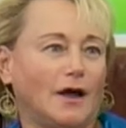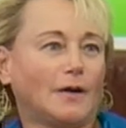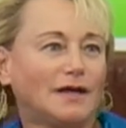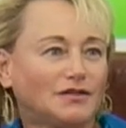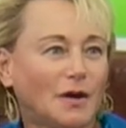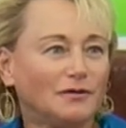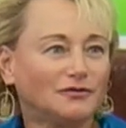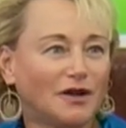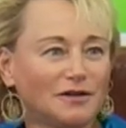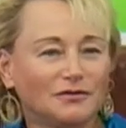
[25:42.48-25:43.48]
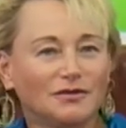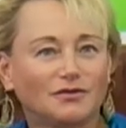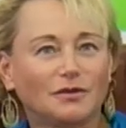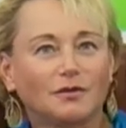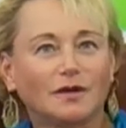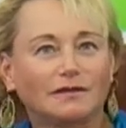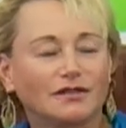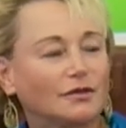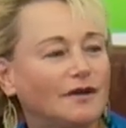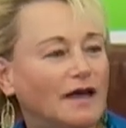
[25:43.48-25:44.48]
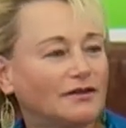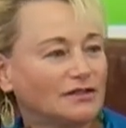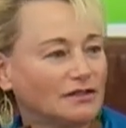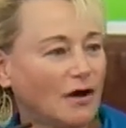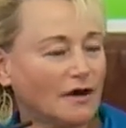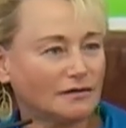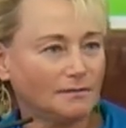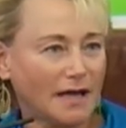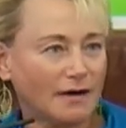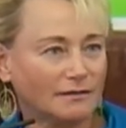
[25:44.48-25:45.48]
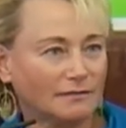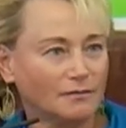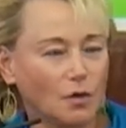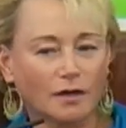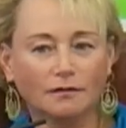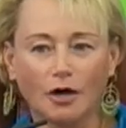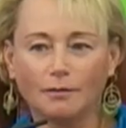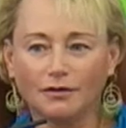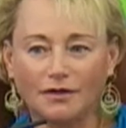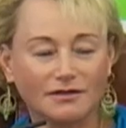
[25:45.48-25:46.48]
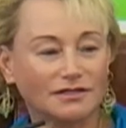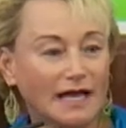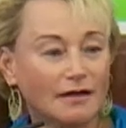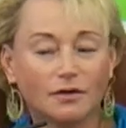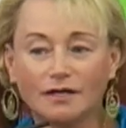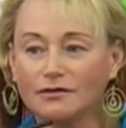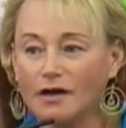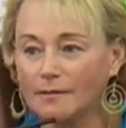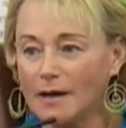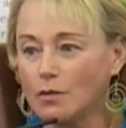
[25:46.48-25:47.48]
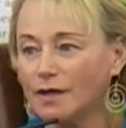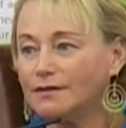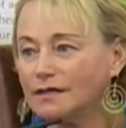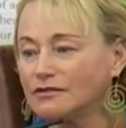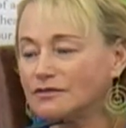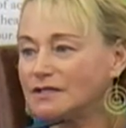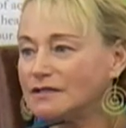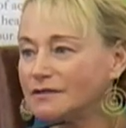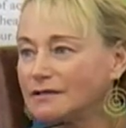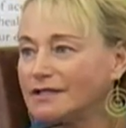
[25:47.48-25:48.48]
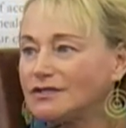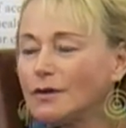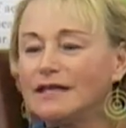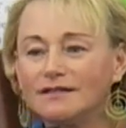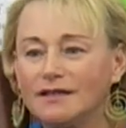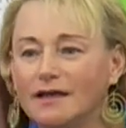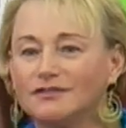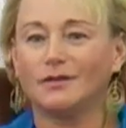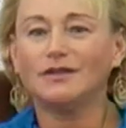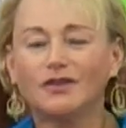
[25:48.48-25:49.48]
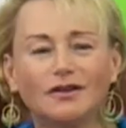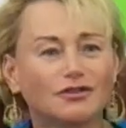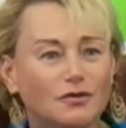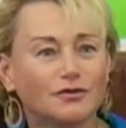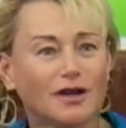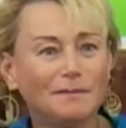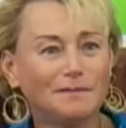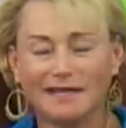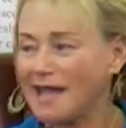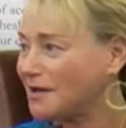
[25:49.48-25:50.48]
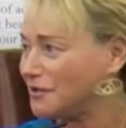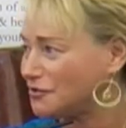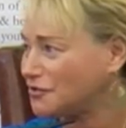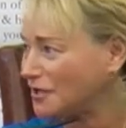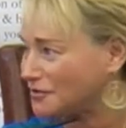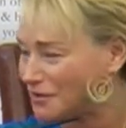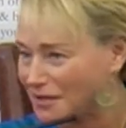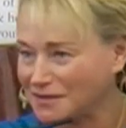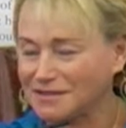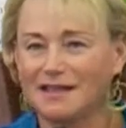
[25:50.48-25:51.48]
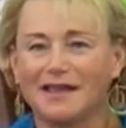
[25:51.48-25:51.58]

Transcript: Okay, so I'll try to do this one quickly. So I've actually talked about more global things, and I'd want to talk about one thing specifically. So inside your own company, how do you change things?